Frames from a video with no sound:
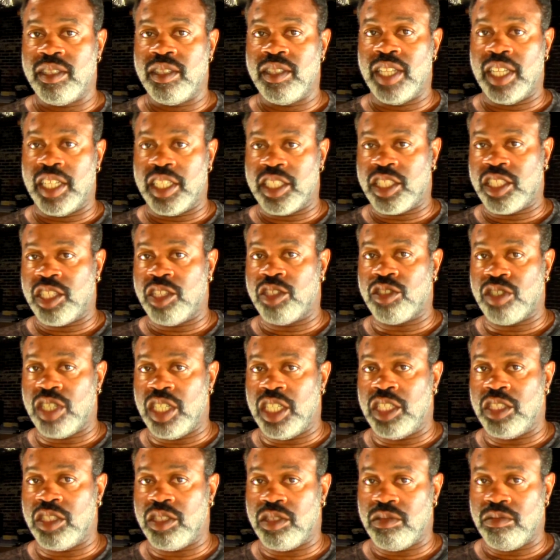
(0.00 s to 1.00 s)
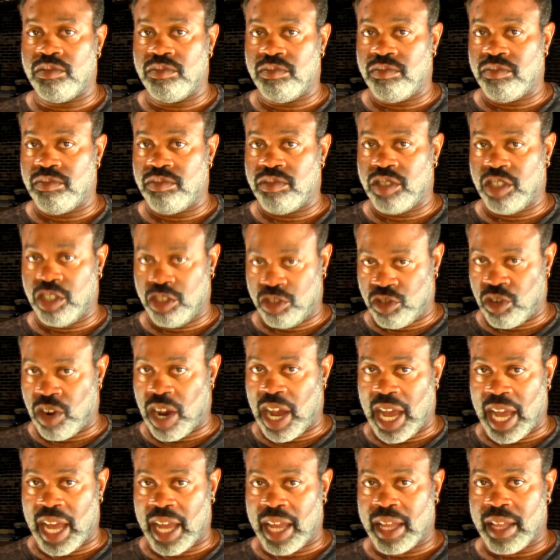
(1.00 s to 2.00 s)
then it still needs to
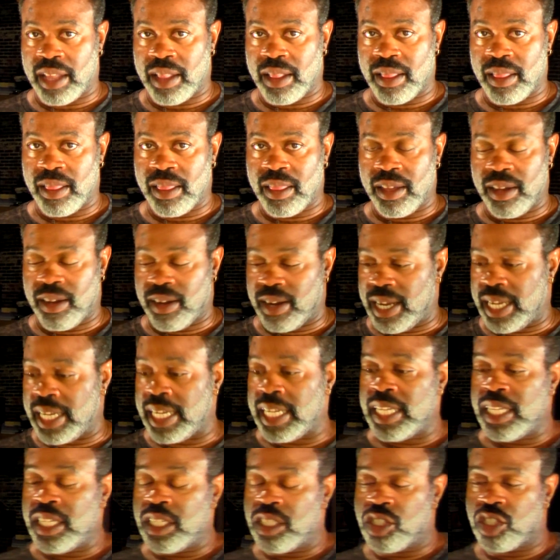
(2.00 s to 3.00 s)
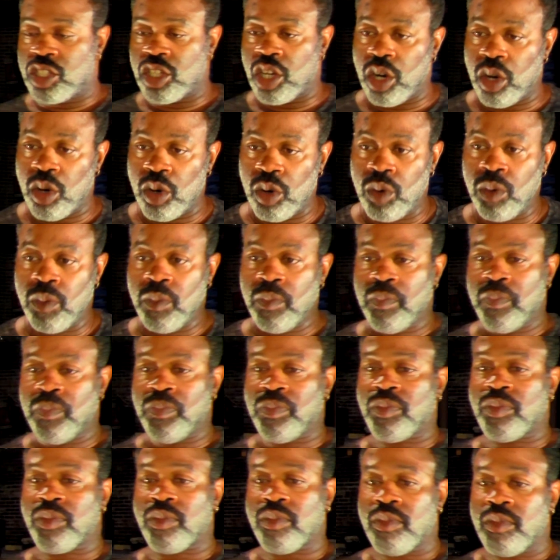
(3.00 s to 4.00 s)
dry. All right. So
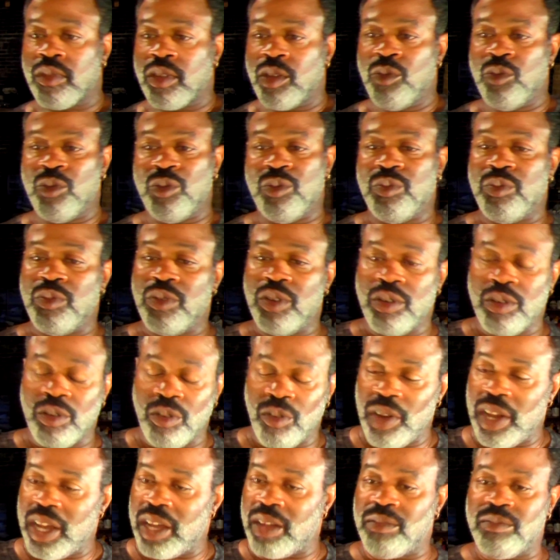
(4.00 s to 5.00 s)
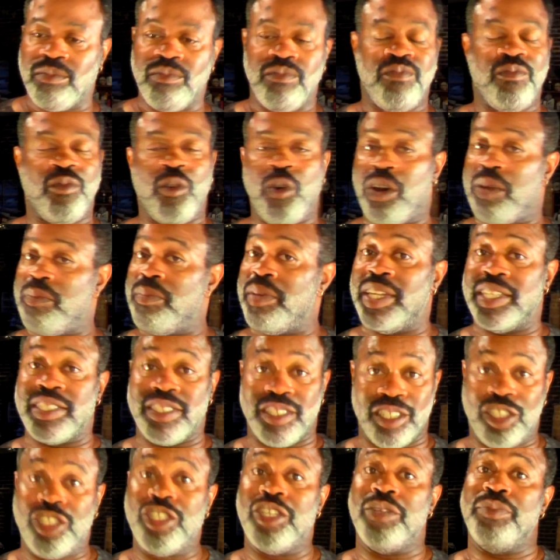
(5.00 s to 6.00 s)
around 40 minutes,
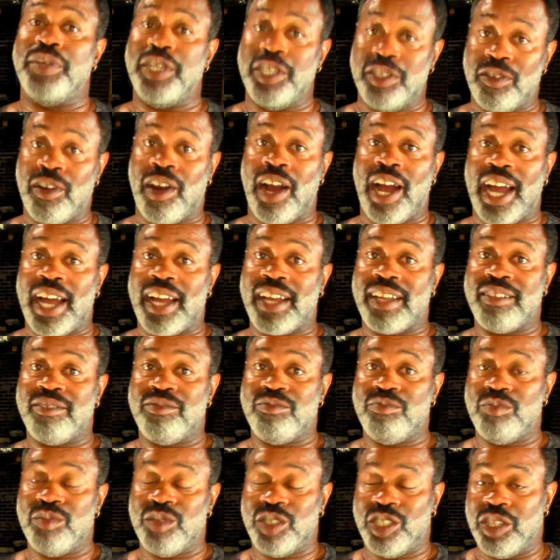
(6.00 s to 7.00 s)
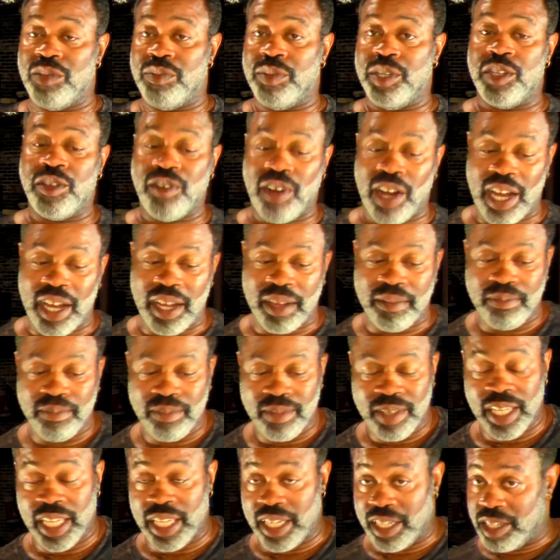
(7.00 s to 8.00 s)
it should be dry. It should be dry.
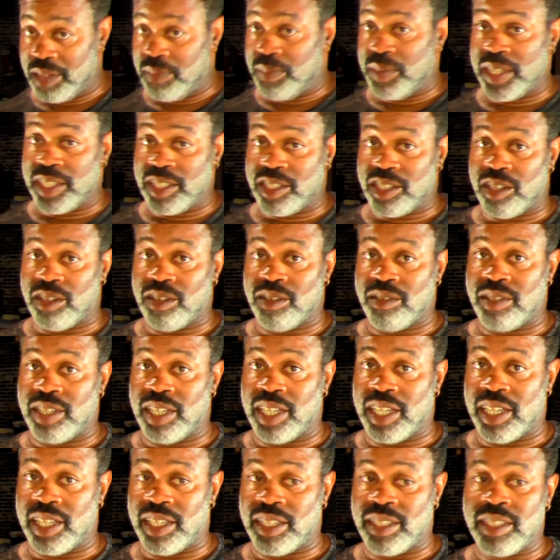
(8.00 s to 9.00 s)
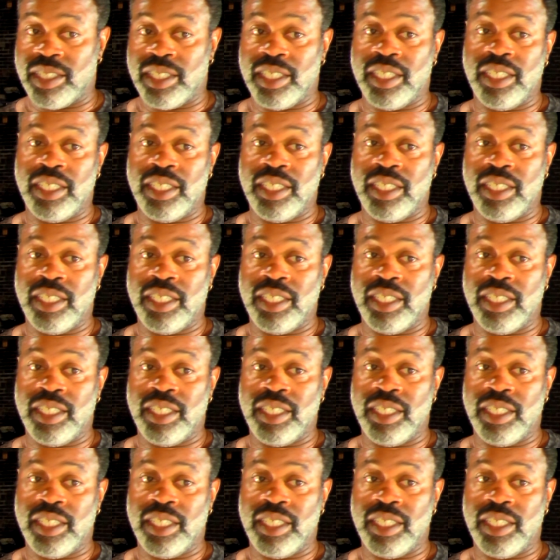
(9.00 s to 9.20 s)
Again, it depends on the